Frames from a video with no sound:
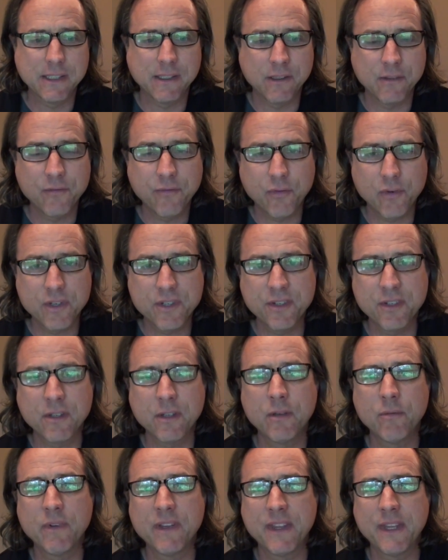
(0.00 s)

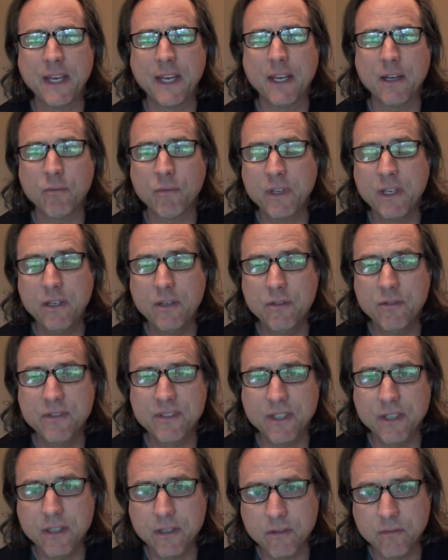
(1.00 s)
unfortunately with that we
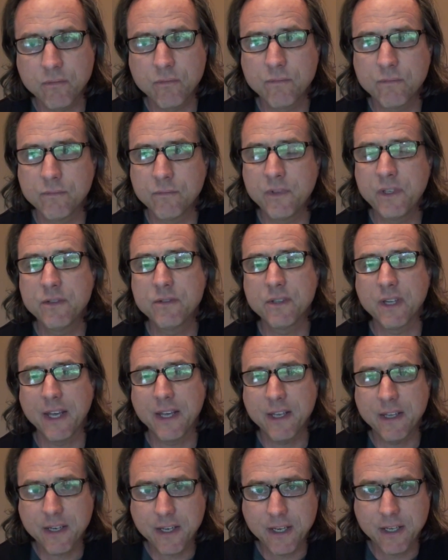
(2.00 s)
use it we use the
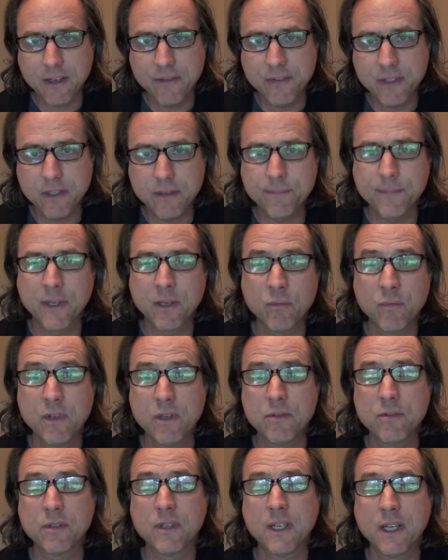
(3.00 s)
heck out of it and we
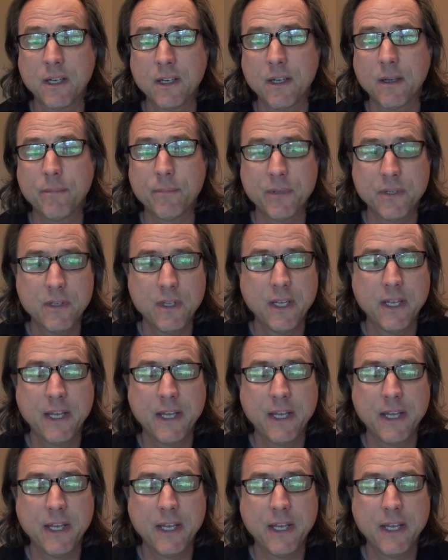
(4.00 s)
usually end up